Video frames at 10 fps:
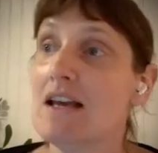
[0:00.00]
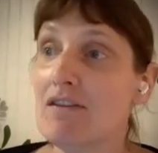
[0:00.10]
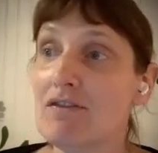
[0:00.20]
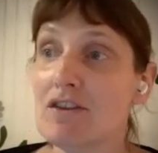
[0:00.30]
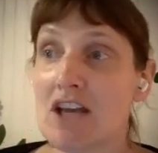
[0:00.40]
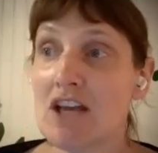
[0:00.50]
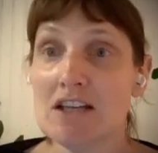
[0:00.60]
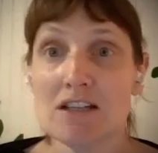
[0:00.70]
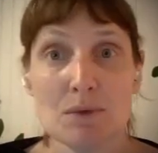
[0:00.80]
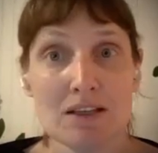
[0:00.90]
If the
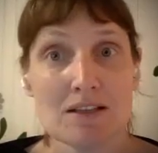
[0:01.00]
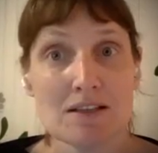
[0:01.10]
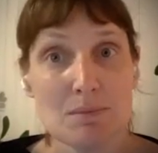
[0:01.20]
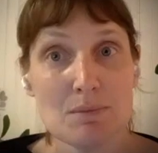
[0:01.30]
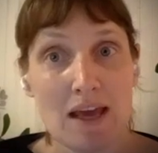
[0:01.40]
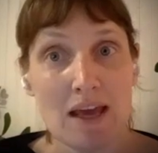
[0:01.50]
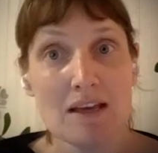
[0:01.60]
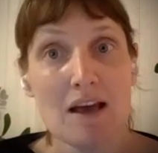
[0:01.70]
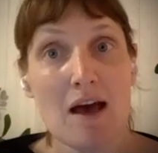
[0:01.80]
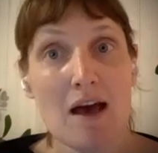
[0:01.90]
change in willingness to
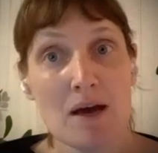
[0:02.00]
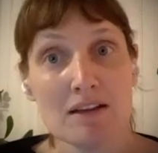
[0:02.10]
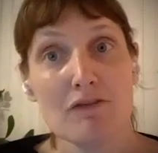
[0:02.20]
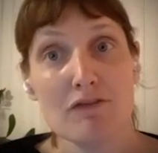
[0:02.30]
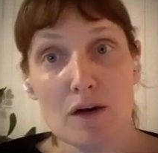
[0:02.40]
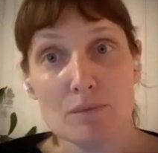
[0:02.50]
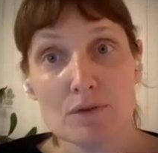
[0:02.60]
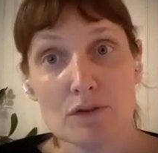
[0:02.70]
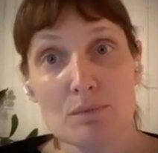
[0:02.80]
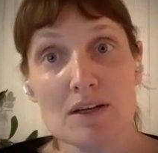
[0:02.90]
pay among the
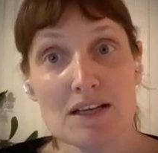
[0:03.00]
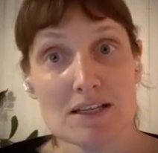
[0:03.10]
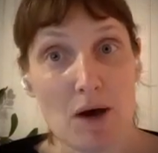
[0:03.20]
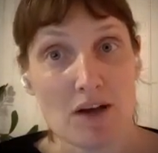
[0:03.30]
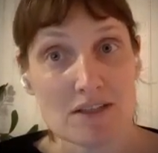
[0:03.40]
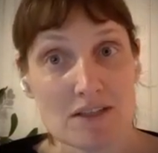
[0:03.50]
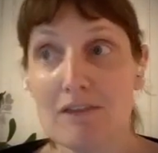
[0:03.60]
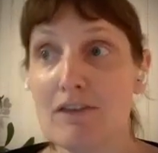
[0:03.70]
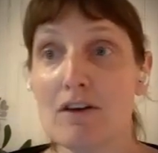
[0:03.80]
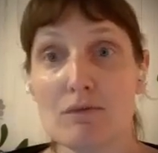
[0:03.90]
informed group is
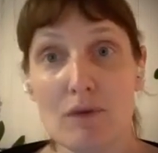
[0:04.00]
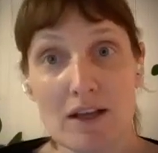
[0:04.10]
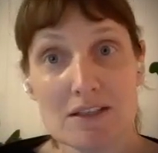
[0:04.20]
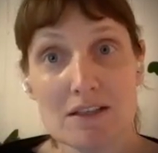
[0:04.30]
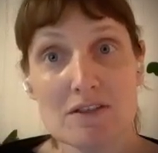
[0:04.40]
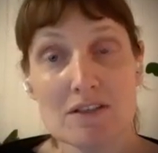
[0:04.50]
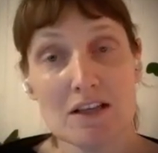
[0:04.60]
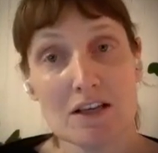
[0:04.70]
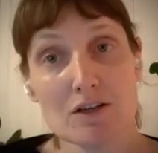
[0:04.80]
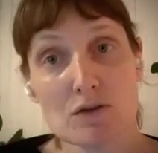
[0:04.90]
positive relative to
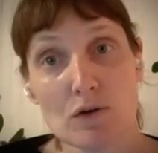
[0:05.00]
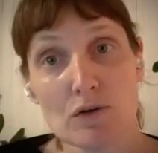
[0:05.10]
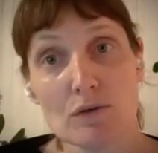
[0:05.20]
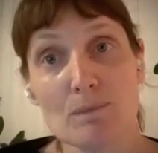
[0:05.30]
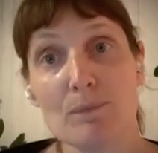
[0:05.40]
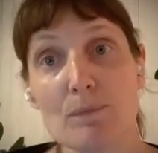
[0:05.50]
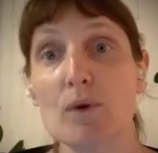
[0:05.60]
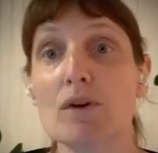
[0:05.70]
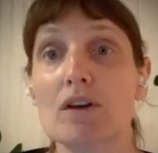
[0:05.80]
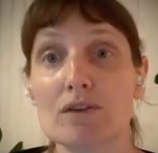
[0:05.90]
the control group,
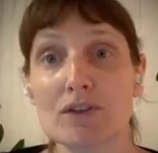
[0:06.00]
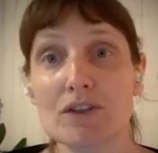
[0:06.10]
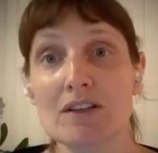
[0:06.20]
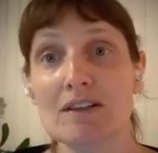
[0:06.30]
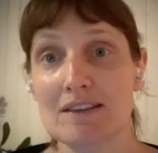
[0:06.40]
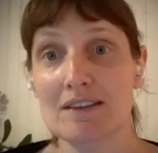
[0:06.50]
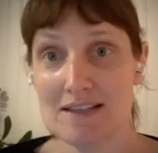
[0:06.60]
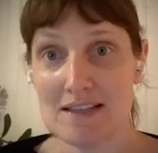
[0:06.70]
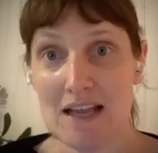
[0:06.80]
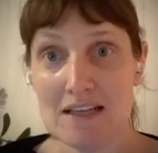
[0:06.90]
we'll conclude there's
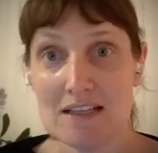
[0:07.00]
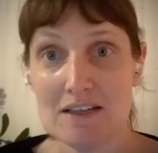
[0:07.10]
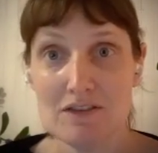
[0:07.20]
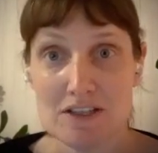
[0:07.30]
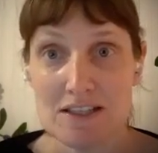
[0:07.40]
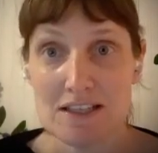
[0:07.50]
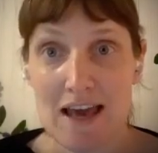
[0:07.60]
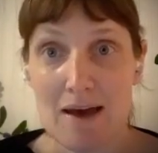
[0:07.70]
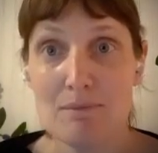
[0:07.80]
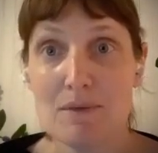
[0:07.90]
an energy efficiency
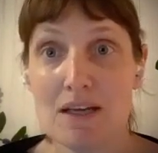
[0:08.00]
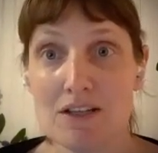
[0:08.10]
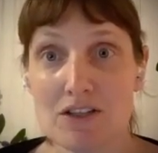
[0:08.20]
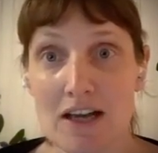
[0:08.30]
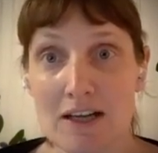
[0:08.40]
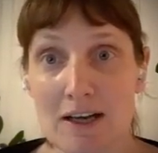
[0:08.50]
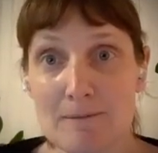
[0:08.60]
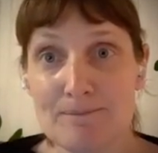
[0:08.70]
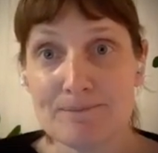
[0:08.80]
gap in China.